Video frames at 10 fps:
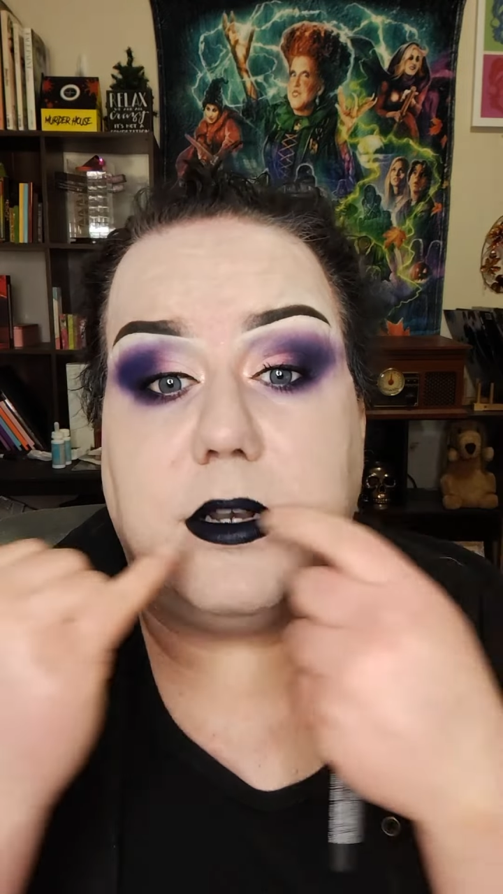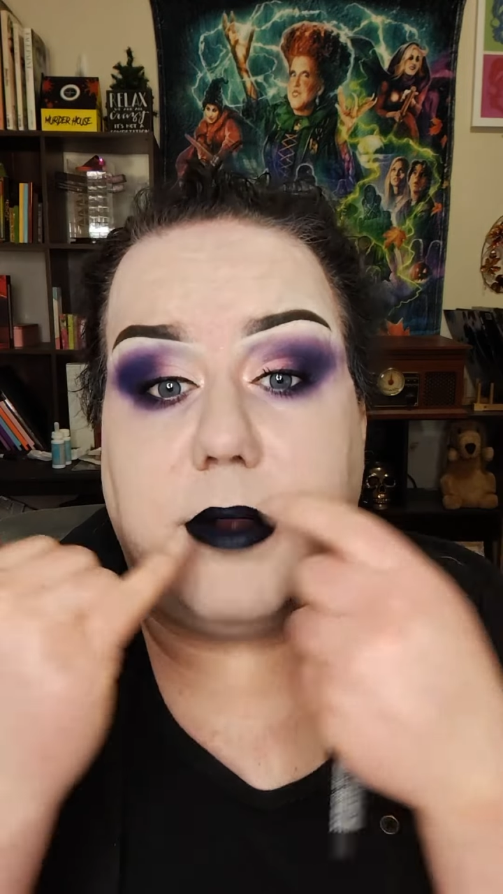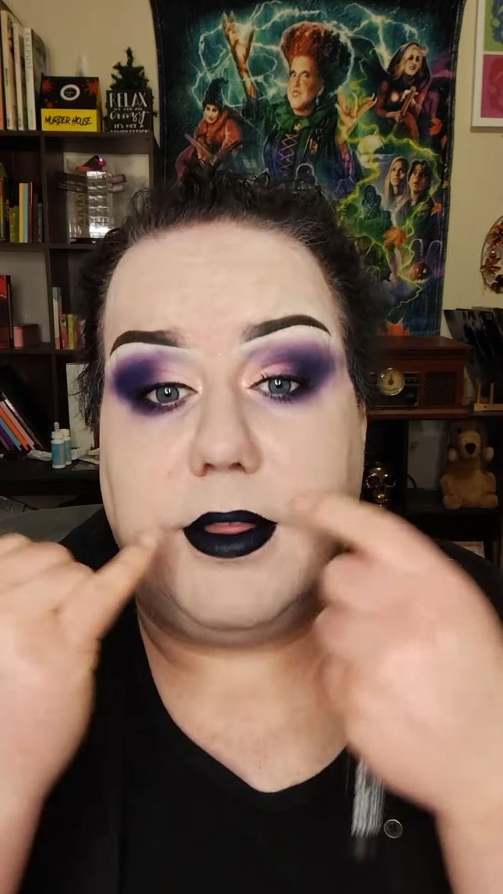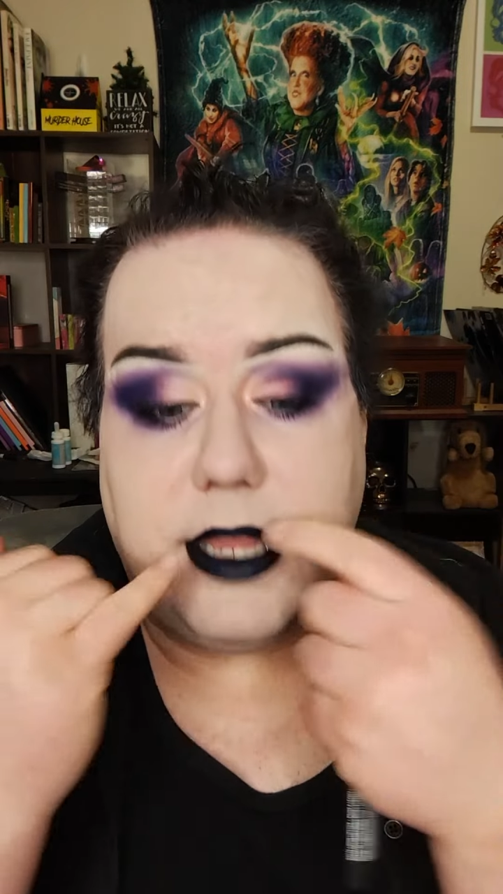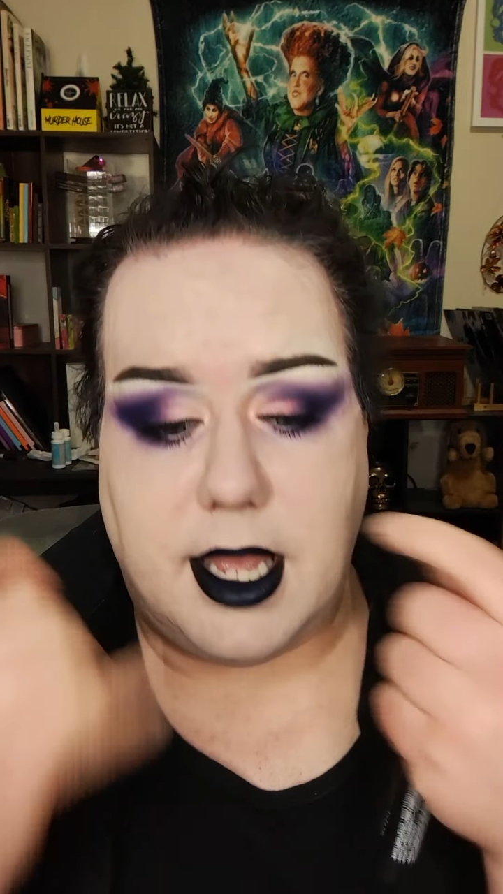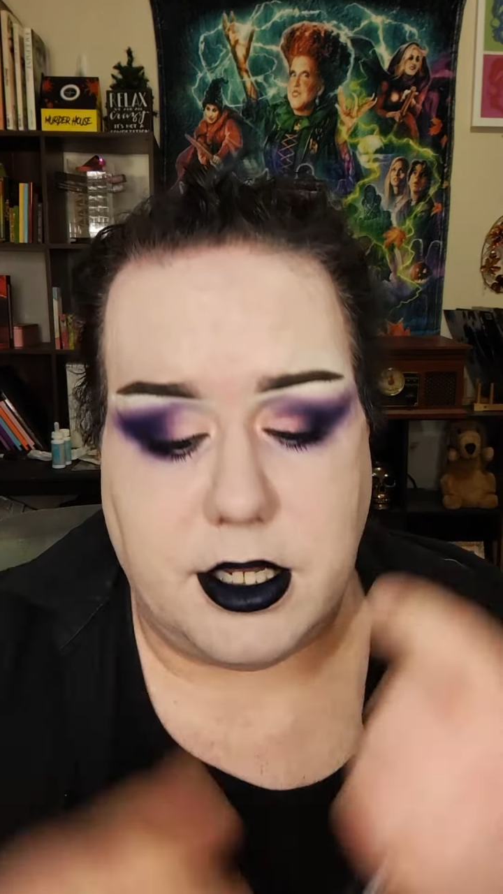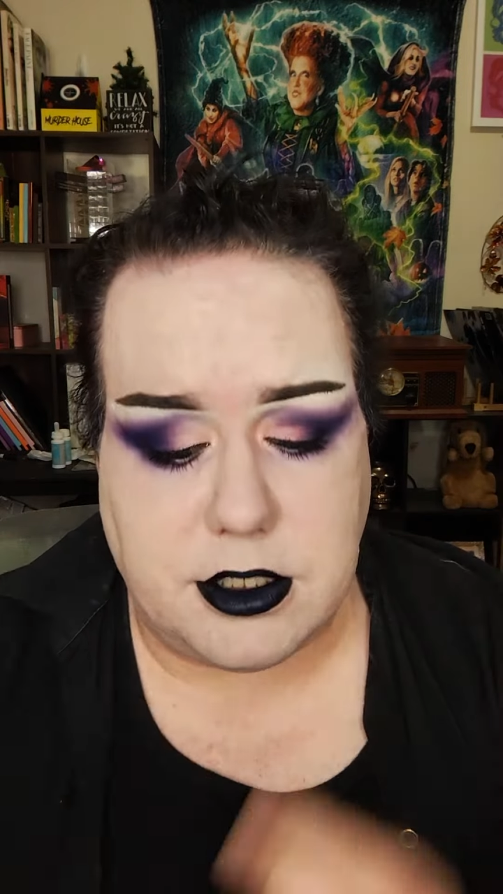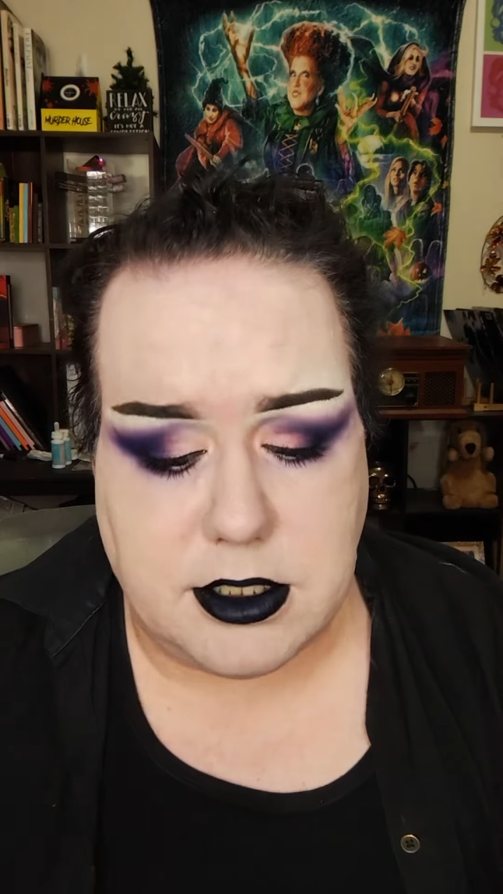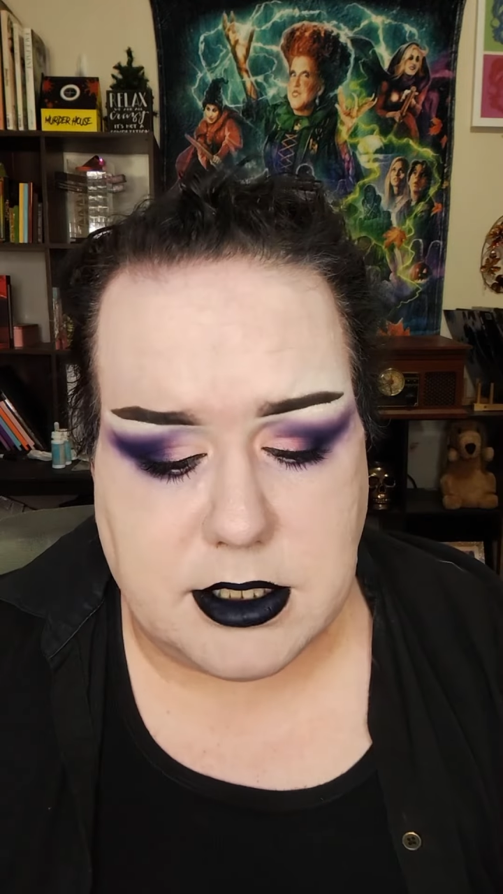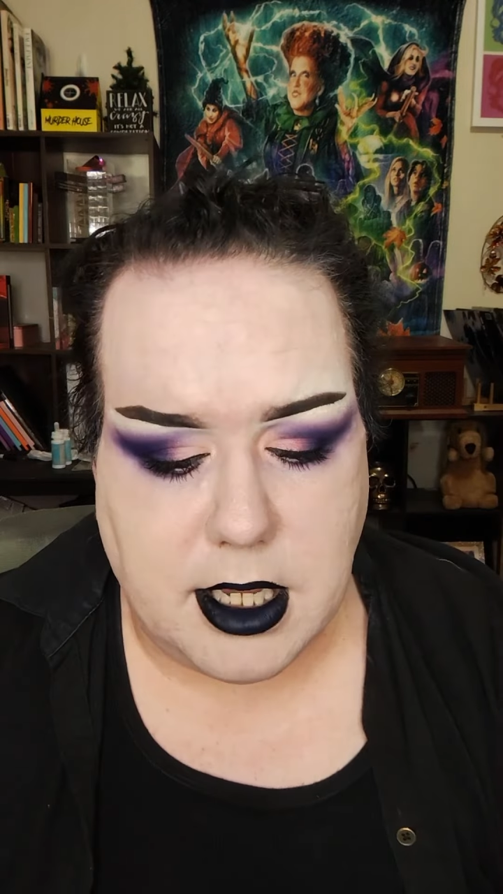So I stood around
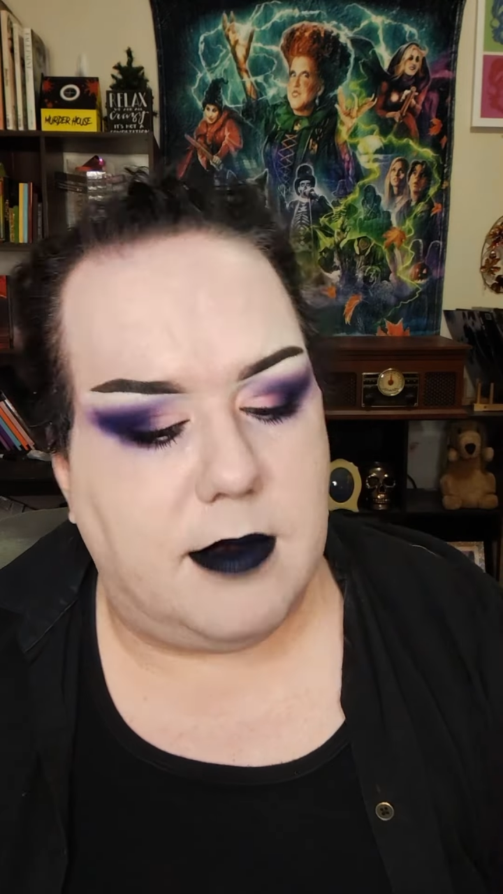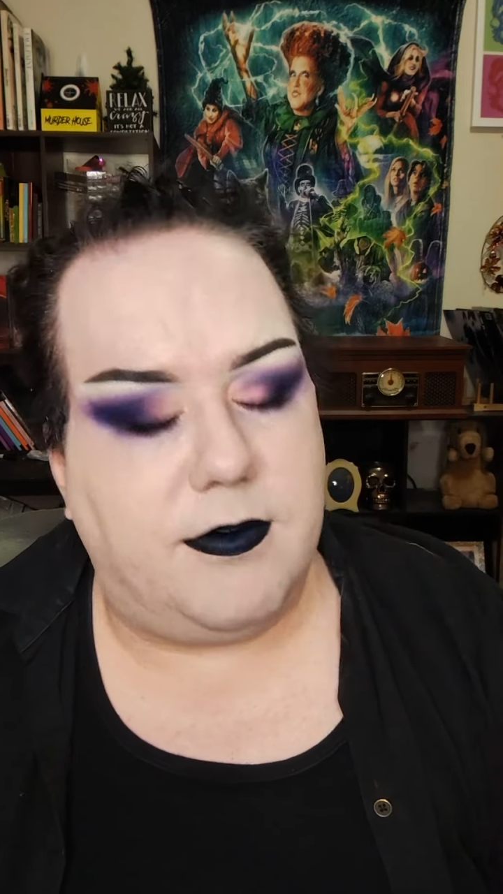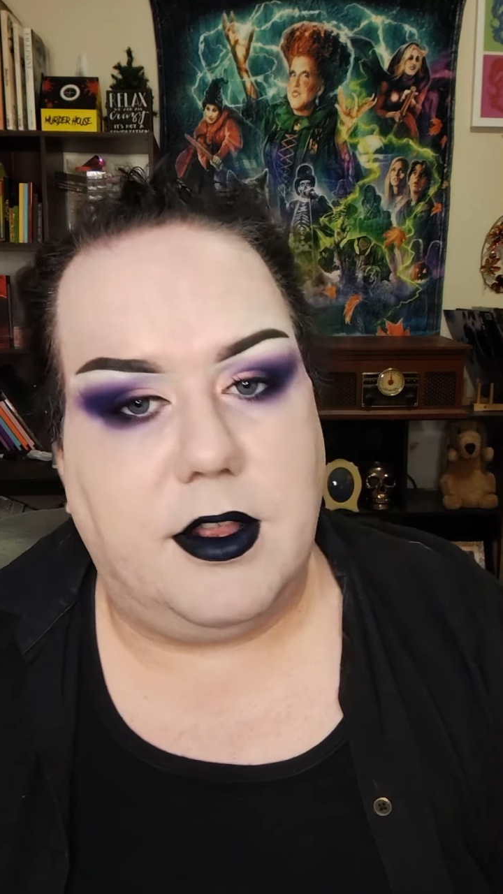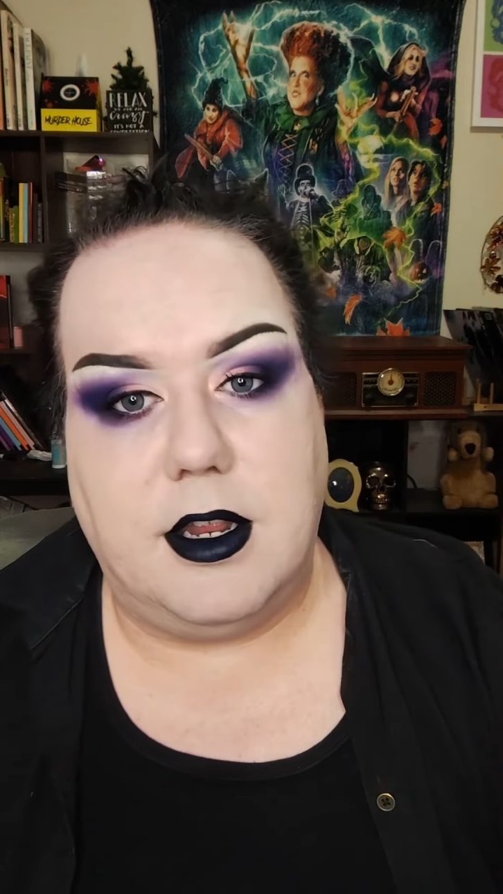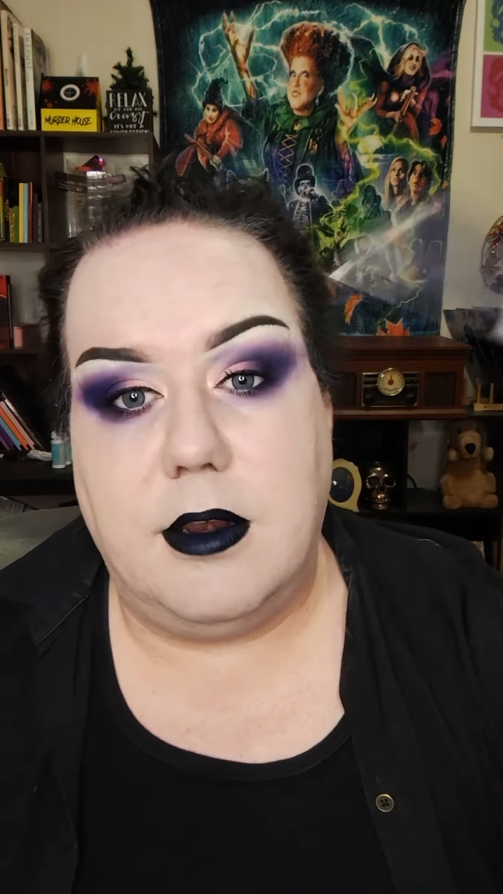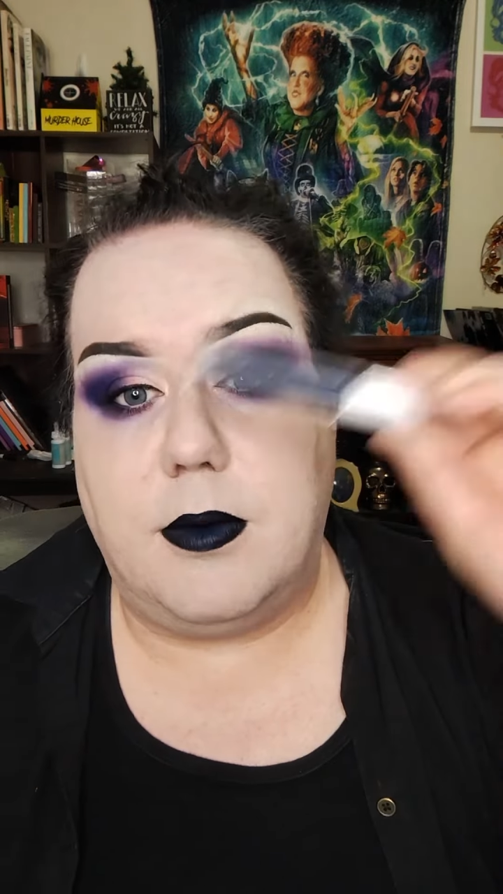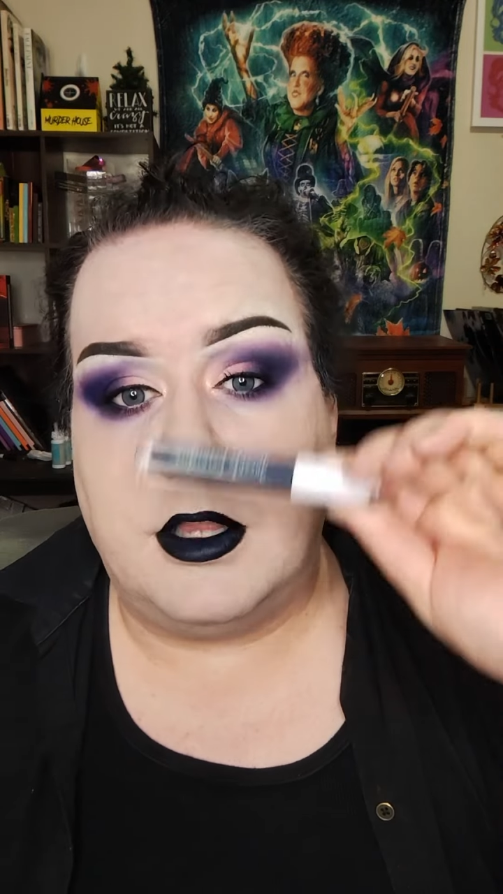the edges and then filled